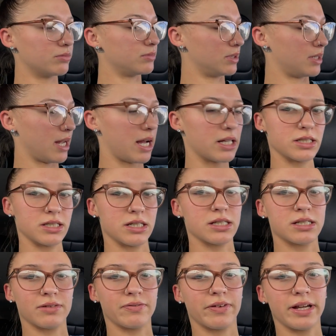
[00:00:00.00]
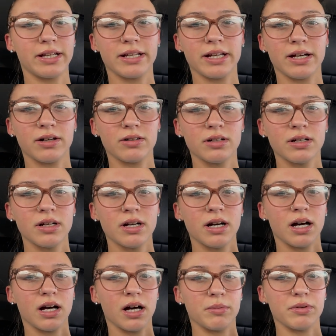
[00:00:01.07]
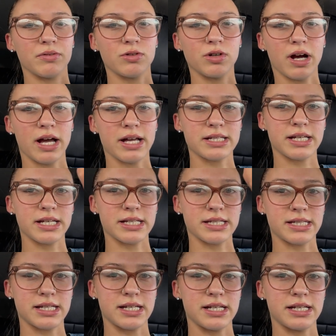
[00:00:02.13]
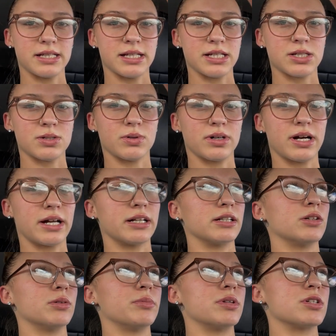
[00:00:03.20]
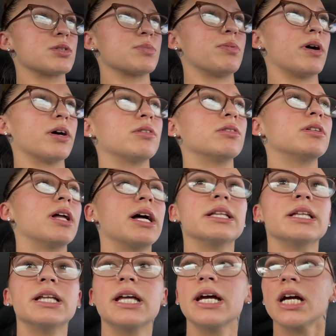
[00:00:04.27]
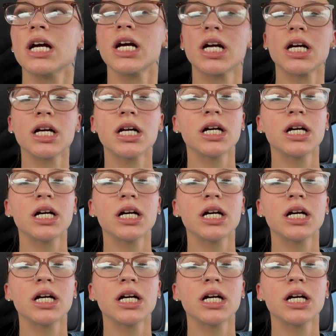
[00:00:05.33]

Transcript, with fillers: not just a fake nail. If you guys can see, this one got a little bit of sparkle on there.